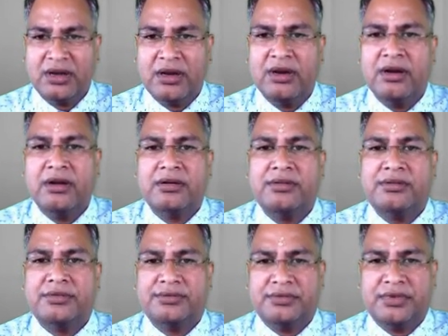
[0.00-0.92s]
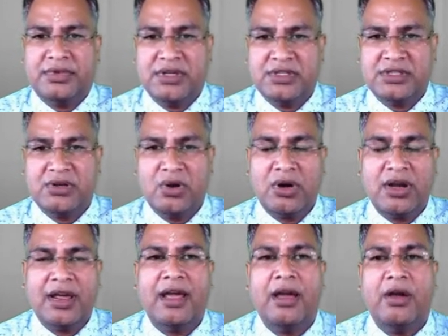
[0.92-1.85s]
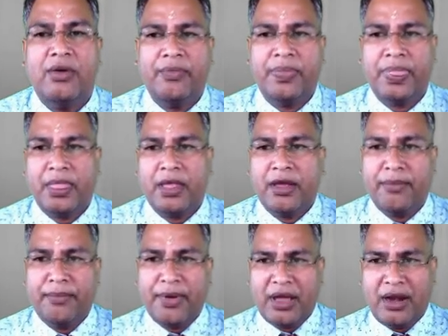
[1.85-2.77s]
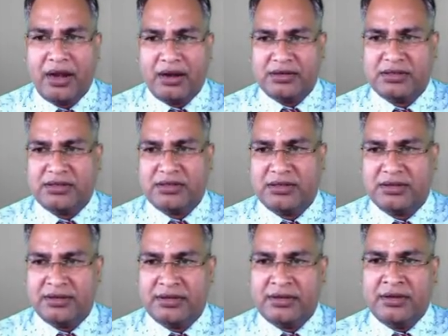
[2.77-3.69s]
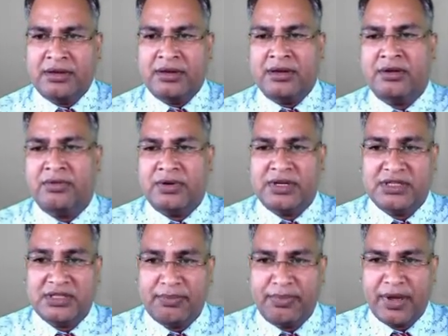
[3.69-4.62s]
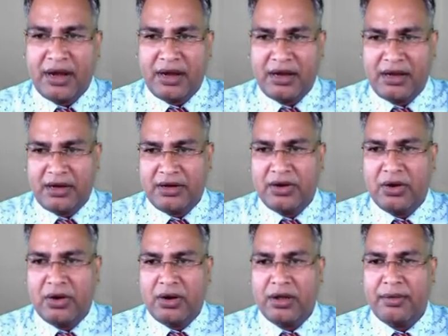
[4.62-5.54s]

It does not have parents. Now what is the parent node?